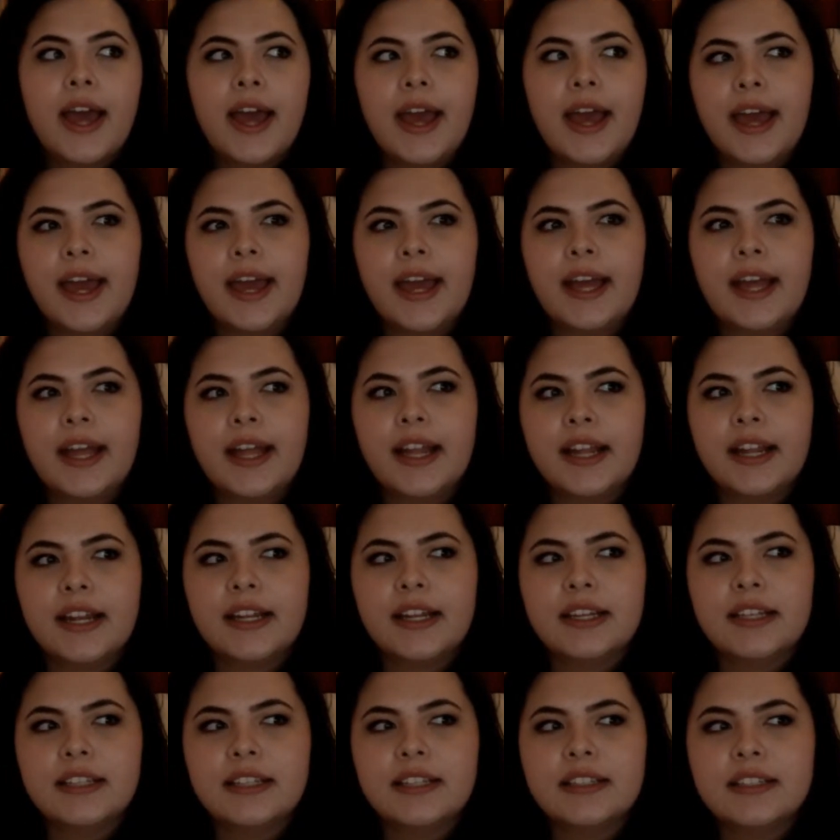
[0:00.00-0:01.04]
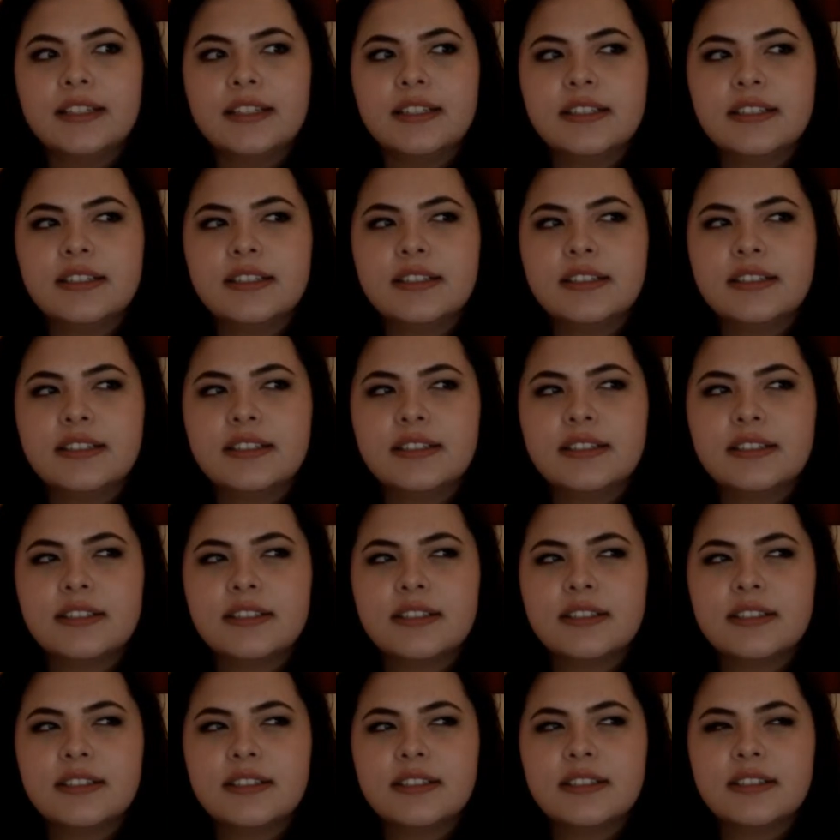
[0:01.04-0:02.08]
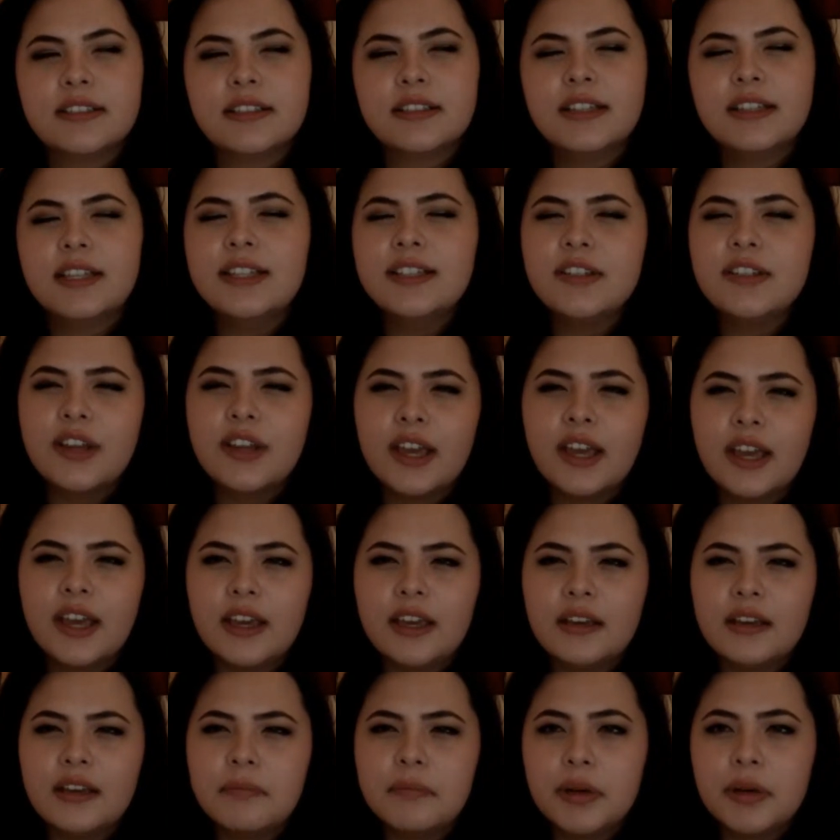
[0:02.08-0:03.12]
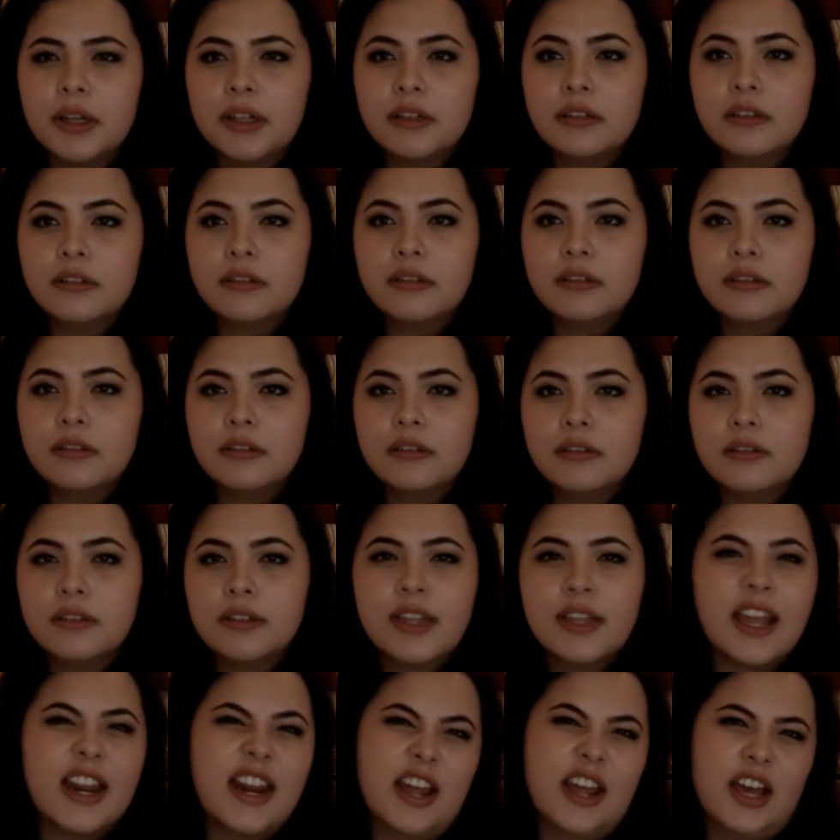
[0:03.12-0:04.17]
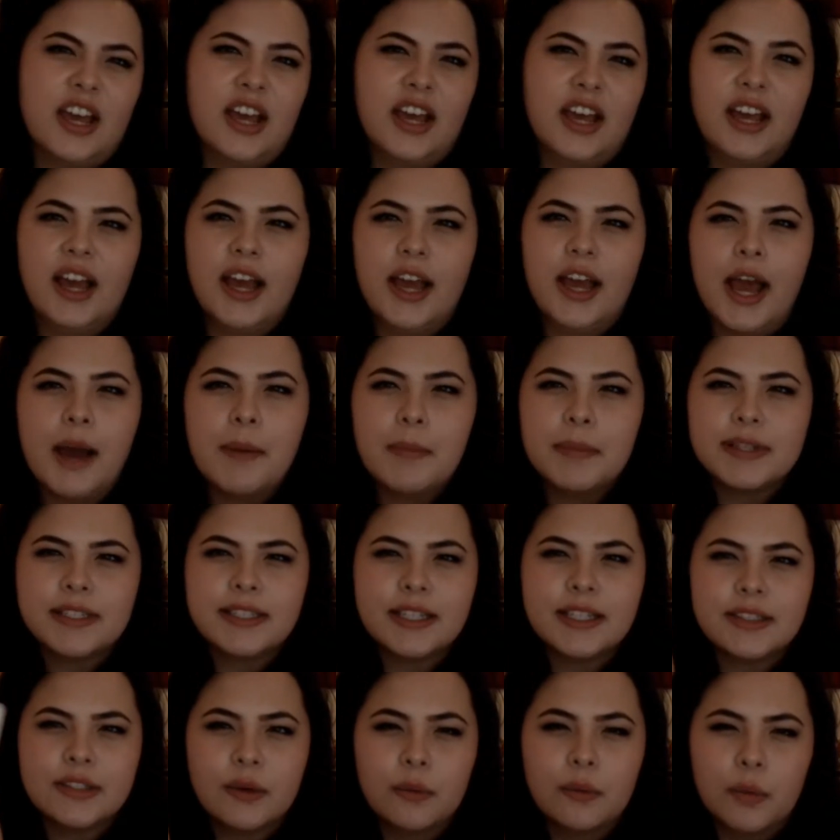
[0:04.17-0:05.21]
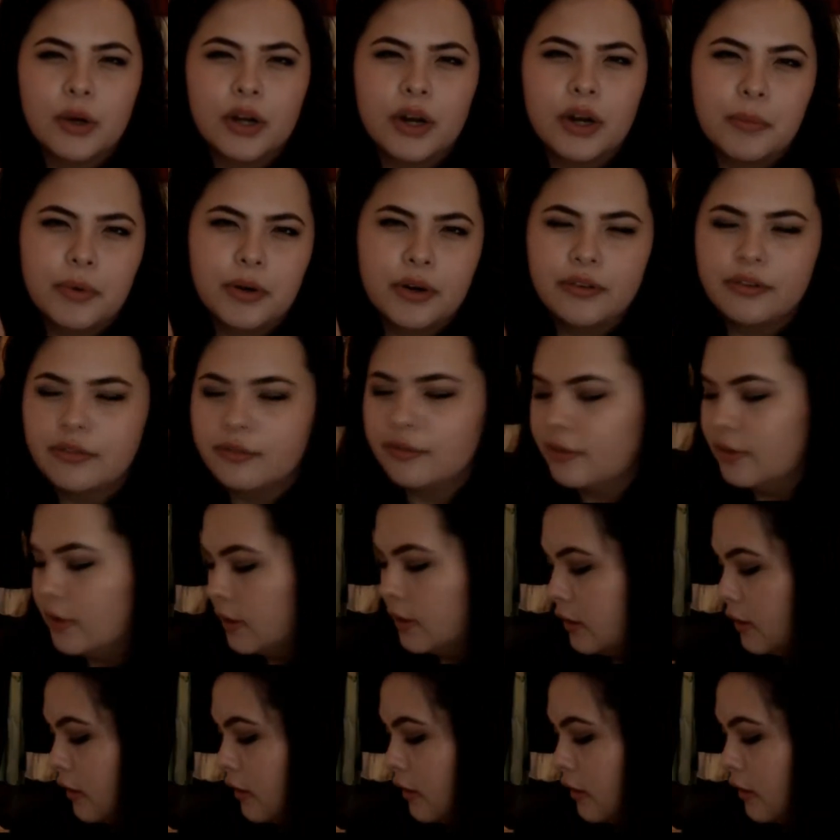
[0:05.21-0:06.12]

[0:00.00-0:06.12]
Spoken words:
and it's okay, but yeah, nah, I'm gonna stick to waterproof.